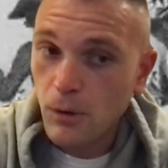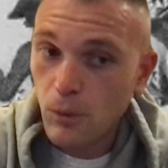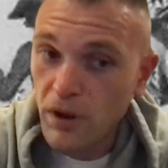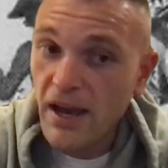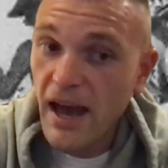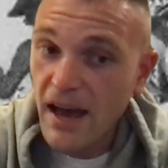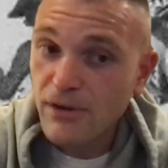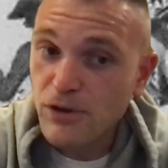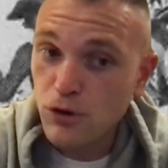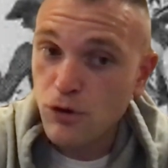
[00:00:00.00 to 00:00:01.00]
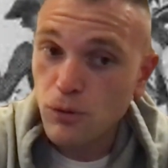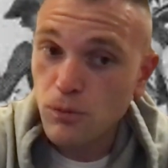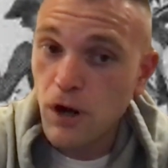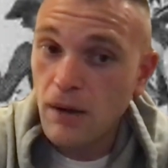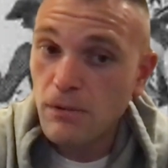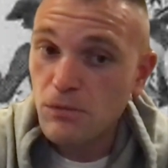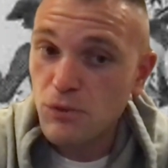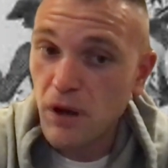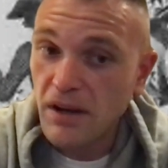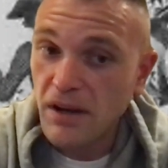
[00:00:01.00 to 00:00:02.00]
We have internal problems
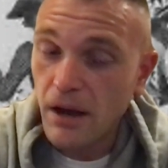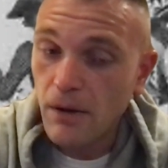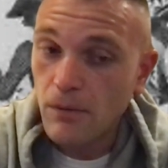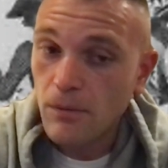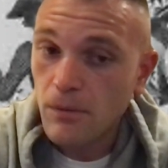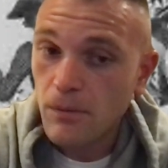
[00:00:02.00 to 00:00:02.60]
right now.